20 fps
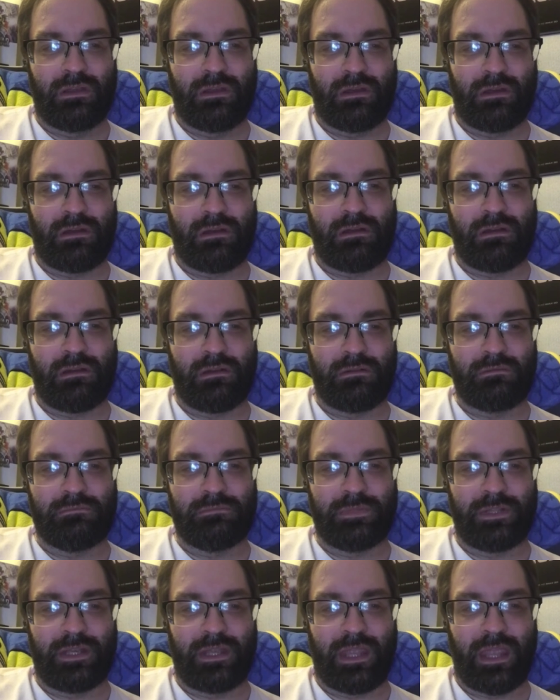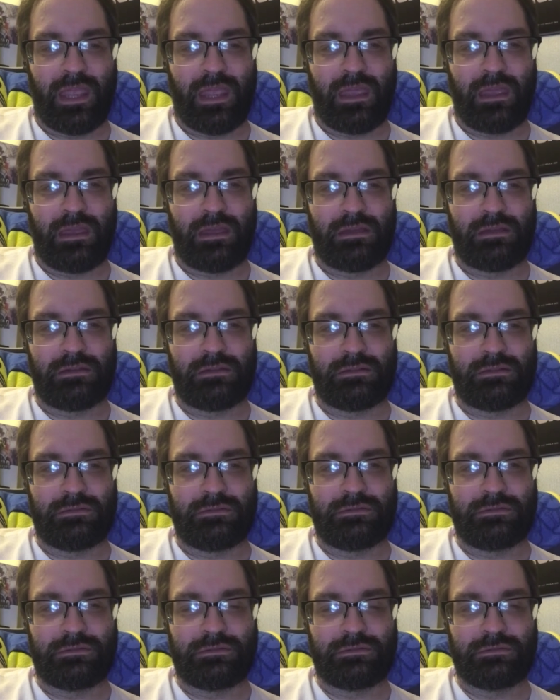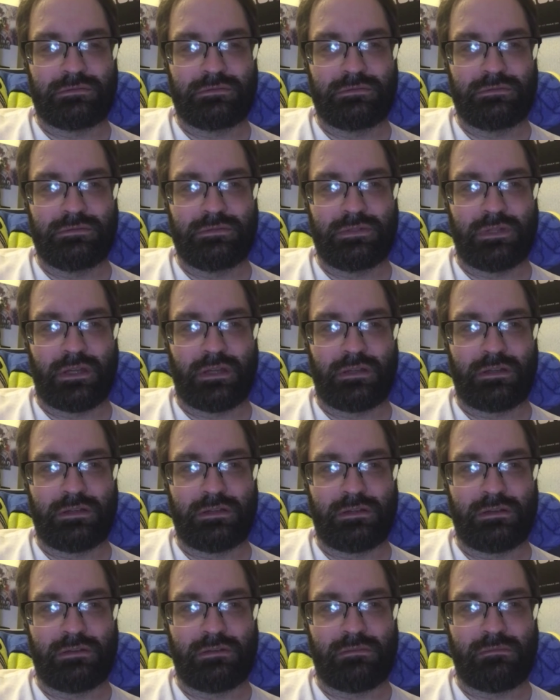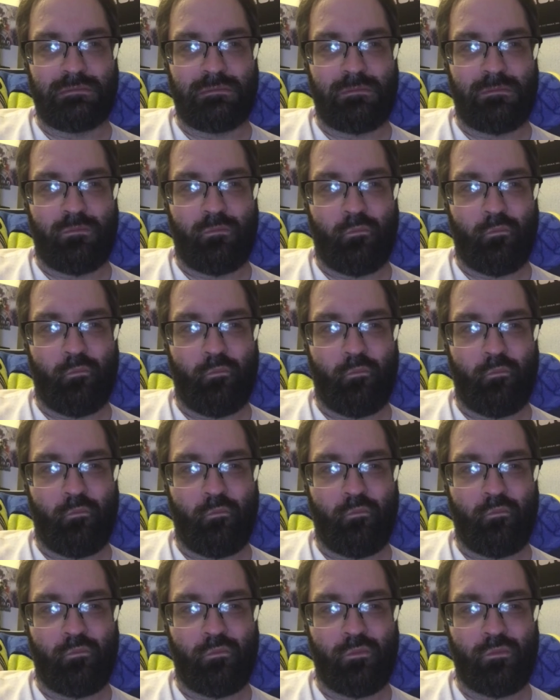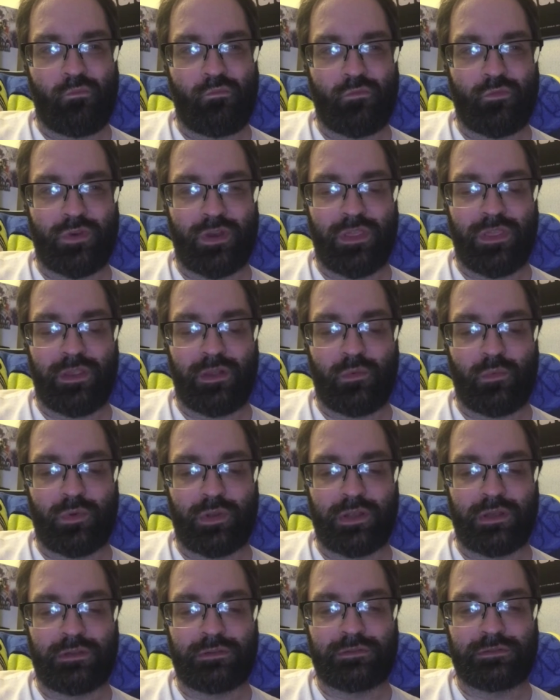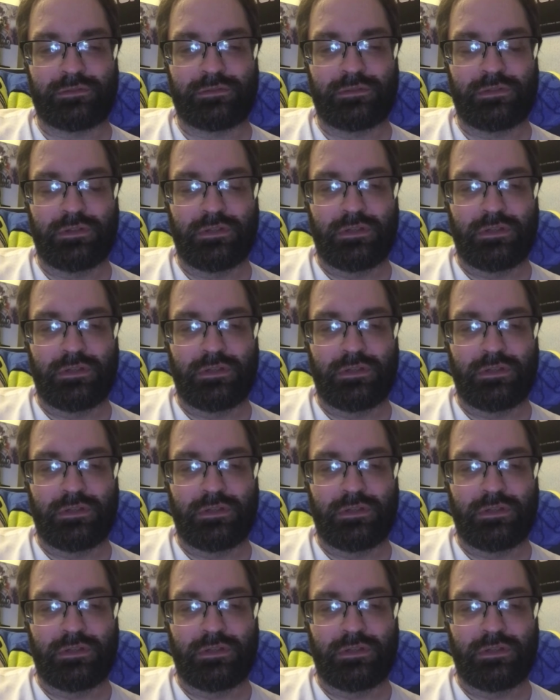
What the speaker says: It had, I'm trying to think what else.